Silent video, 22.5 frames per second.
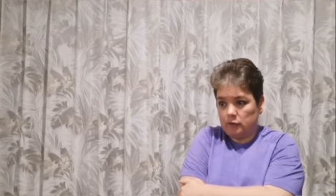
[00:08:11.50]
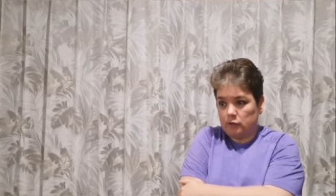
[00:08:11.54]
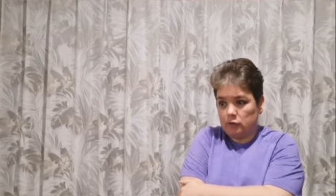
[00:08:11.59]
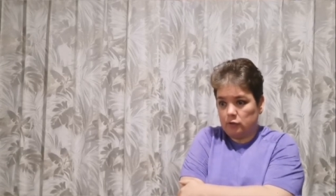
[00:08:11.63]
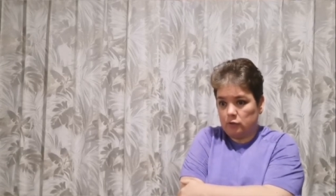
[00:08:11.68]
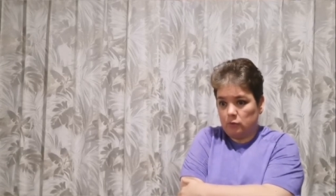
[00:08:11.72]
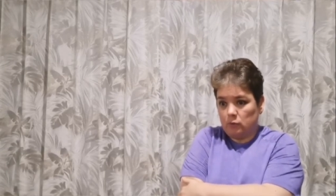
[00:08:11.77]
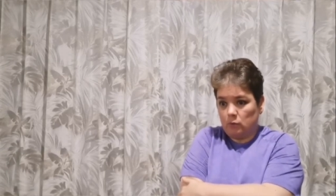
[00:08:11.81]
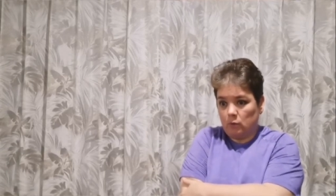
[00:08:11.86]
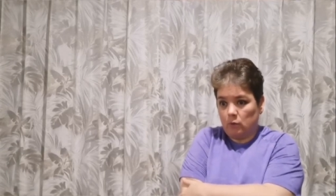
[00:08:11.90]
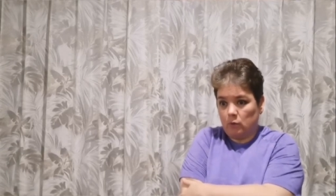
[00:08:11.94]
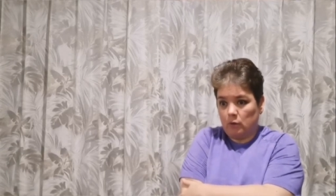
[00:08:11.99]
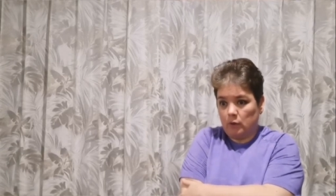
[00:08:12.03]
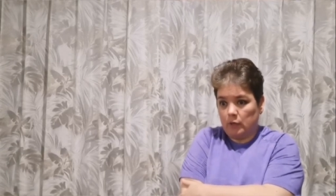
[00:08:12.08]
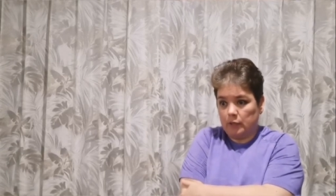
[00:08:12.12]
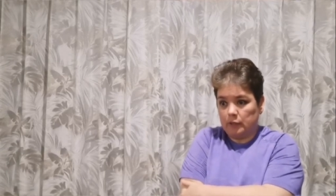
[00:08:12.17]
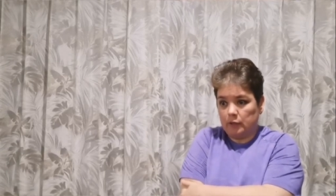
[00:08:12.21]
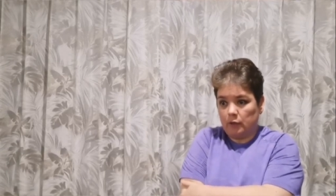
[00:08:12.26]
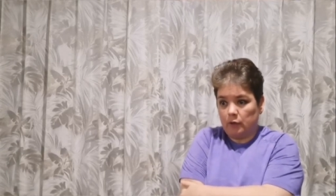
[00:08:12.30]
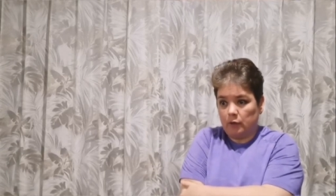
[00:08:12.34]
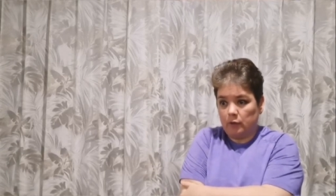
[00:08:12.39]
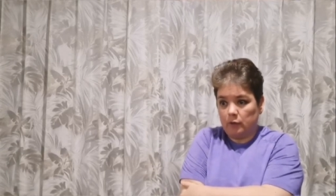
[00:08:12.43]
sore
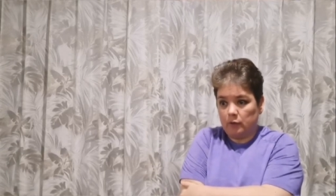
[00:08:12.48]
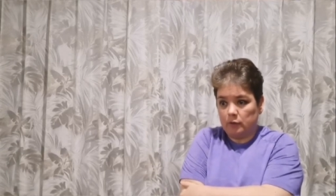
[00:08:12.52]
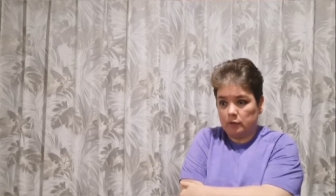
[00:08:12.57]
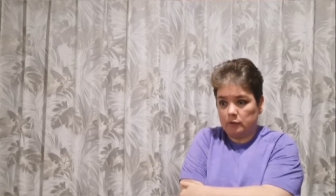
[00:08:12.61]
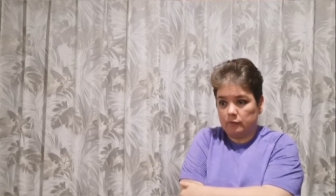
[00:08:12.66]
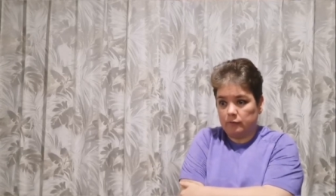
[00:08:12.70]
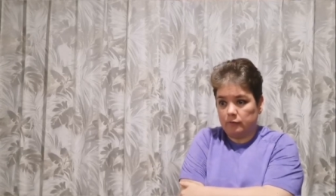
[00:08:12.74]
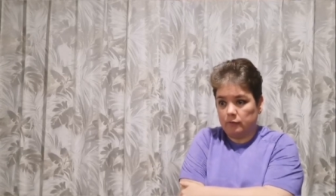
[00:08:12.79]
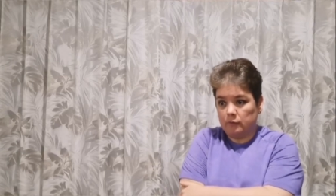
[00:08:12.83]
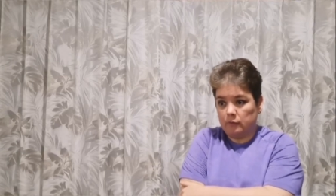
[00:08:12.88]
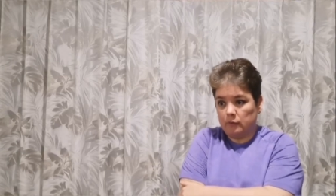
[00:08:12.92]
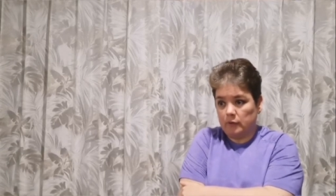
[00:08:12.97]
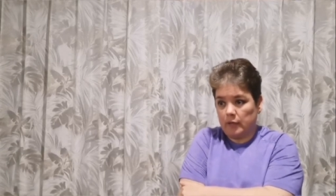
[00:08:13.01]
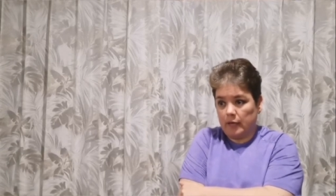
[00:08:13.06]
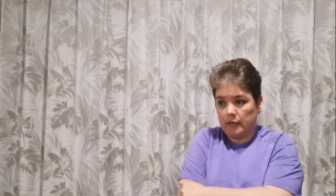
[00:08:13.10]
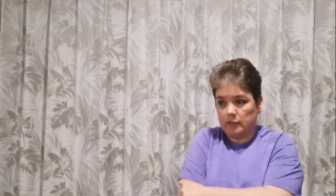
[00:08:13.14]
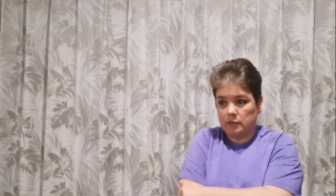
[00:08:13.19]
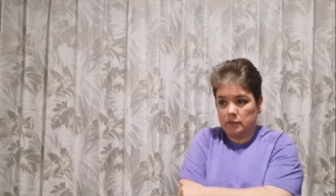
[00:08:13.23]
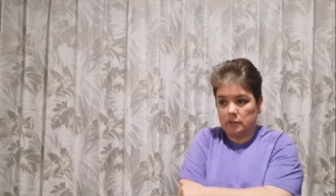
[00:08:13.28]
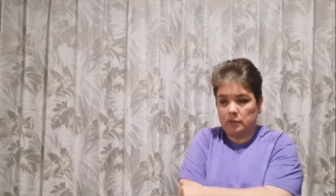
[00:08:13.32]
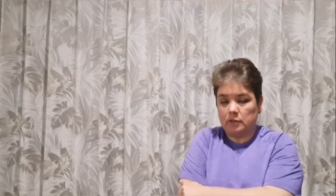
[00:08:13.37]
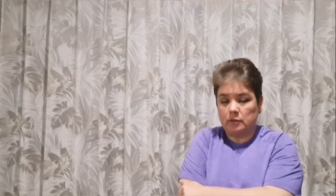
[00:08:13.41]
and hurts for the
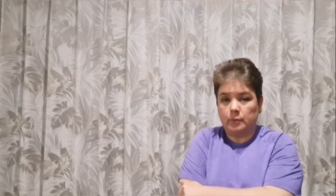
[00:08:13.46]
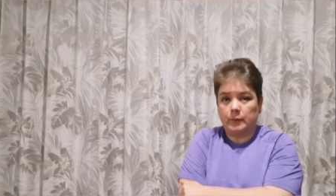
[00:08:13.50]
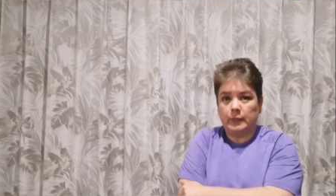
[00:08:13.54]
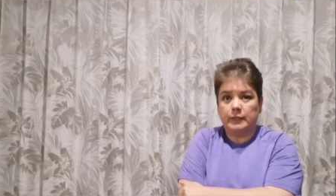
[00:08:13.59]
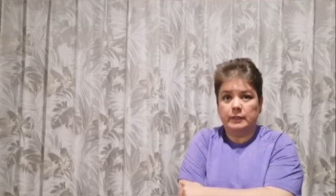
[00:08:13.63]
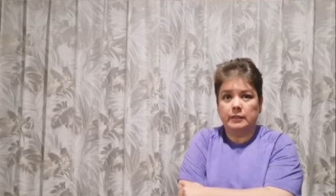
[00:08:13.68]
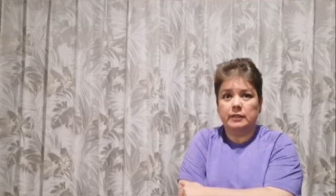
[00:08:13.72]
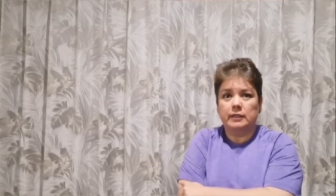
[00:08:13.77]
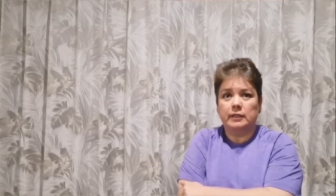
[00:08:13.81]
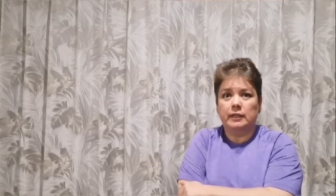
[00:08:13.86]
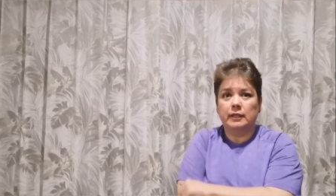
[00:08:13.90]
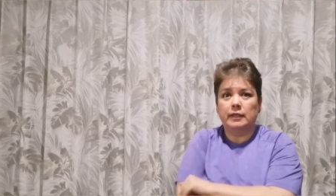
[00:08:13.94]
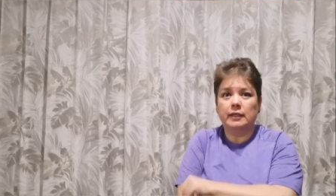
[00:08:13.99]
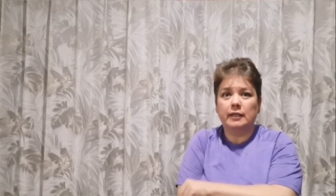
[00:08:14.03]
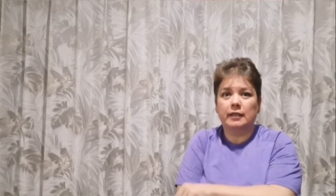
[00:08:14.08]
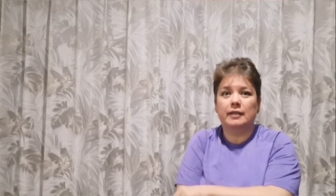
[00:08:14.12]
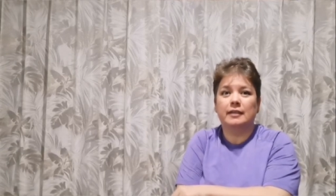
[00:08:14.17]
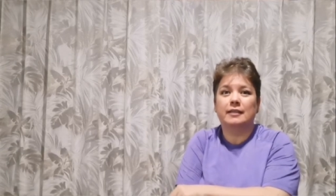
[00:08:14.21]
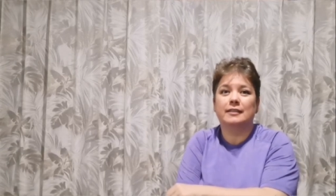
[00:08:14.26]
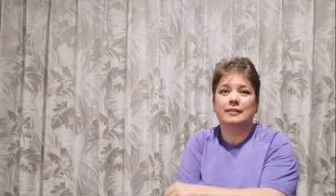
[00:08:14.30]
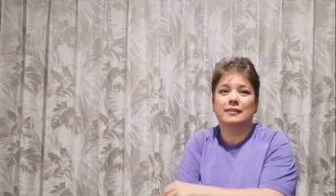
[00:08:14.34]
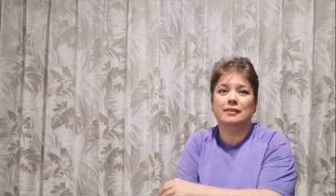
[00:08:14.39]
last 20
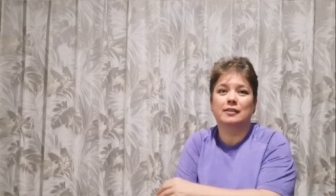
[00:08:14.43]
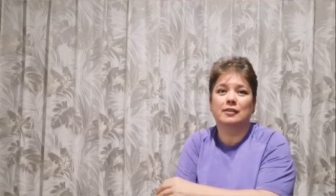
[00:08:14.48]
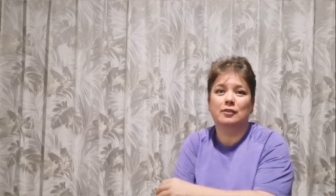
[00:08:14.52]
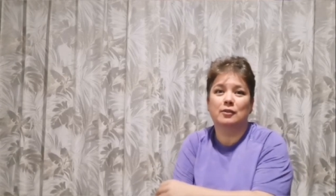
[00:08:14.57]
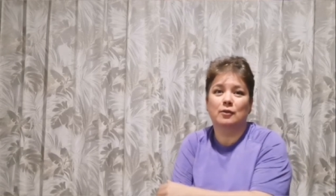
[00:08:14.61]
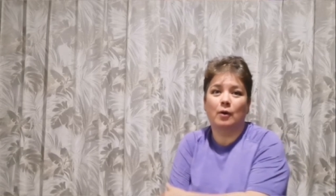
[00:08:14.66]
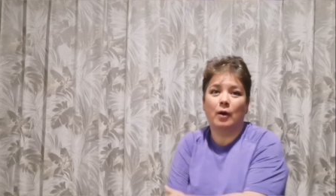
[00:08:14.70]
years,